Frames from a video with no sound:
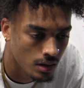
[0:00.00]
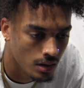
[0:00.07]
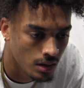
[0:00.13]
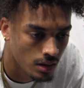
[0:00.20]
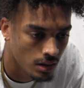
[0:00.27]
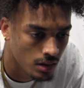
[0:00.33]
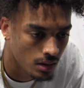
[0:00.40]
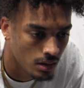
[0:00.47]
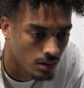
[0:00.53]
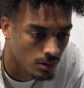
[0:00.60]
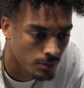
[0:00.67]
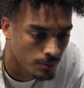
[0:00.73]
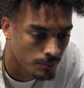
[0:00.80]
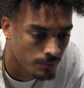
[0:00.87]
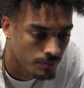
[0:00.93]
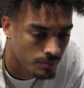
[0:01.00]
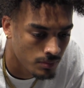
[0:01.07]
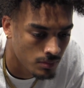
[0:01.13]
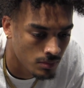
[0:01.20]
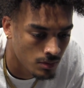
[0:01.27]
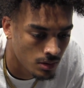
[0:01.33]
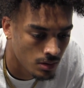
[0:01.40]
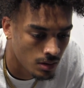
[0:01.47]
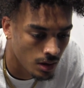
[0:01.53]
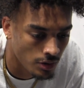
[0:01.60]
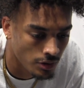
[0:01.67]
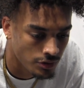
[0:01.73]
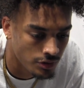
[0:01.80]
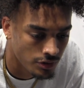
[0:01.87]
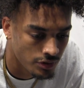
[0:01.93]
And
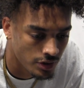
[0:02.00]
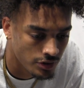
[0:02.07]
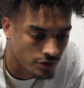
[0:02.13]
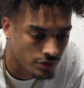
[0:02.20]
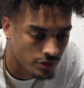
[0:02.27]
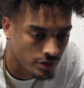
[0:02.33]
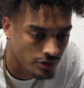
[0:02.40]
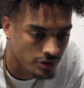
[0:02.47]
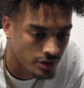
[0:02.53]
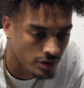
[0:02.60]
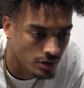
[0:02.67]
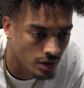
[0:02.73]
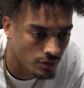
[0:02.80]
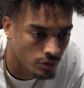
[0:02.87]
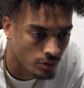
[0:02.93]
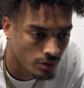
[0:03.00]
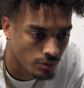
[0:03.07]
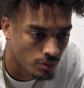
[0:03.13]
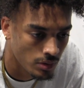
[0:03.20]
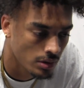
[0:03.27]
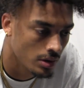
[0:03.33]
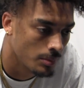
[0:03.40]
I'd also say just intent level of